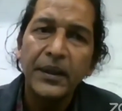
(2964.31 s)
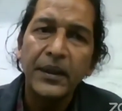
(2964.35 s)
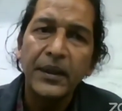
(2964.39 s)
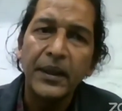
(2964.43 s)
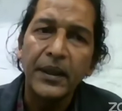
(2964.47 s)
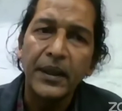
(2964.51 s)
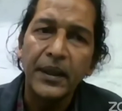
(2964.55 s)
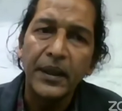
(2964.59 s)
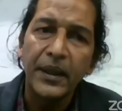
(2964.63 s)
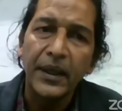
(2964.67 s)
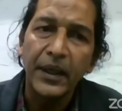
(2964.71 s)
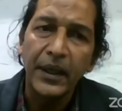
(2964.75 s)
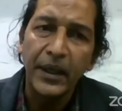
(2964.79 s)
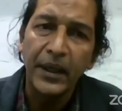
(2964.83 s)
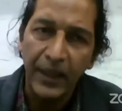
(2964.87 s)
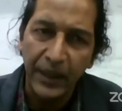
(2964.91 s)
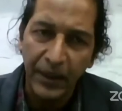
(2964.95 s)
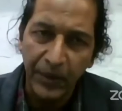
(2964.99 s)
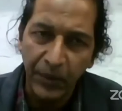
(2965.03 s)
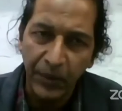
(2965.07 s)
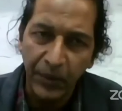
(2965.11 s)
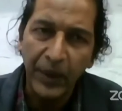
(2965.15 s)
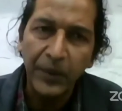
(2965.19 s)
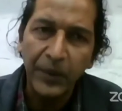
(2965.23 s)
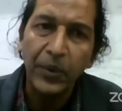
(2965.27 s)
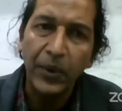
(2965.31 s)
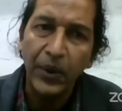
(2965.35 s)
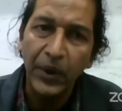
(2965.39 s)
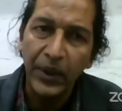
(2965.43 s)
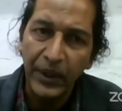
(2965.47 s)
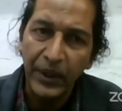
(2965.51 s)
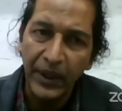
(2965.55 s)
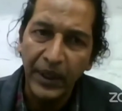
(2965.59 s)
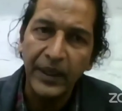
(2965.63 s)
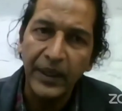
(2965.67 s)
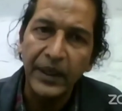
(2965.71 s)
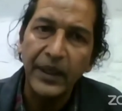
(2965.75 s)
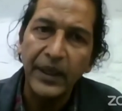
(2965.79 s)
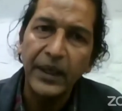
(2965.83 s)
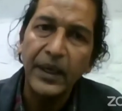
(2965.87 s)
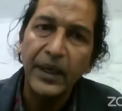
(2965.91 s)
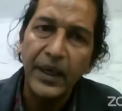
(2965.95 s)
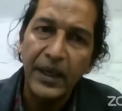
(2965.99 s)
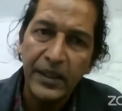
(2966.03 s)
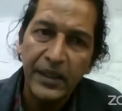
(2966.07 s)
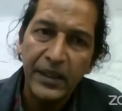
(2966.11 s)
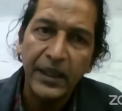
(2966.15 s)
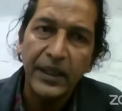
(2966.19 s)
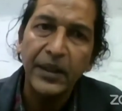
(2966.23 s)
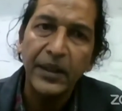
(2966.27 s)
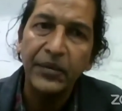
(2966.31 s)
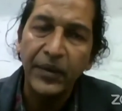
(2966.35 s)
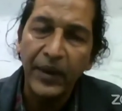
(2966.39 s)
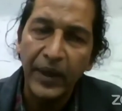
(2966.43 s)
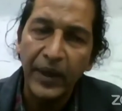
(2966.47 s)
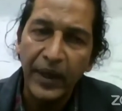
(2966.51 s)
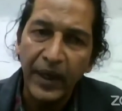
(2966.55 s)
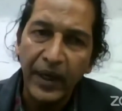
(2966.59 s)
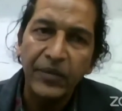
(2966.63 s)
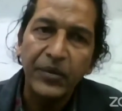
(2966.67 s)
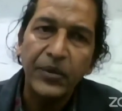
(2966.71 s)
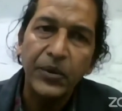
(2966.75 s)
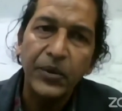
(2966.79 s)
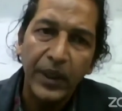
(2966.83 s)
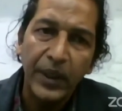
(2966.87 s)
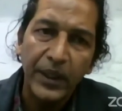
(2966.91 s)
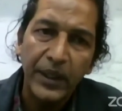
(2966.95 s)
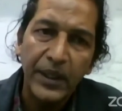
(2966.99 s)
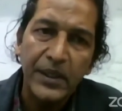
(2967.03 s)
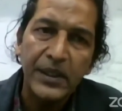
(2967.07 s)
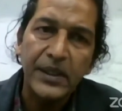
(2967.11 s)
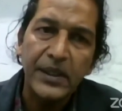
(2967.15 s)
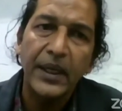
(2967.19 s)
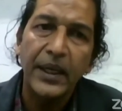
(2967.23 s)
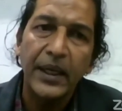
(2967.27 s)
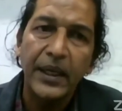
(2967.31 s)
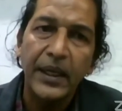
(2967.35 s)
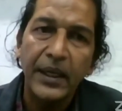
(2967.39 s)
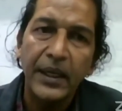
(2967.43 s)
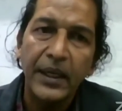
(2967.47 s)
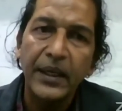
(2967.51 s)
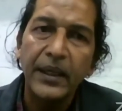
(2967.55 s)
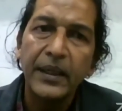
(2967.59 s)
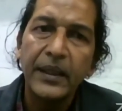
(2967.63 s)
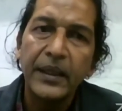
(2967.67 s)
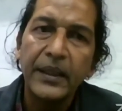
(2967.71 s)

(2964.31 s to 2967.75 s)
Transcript: At one point, I realized that if I have to understand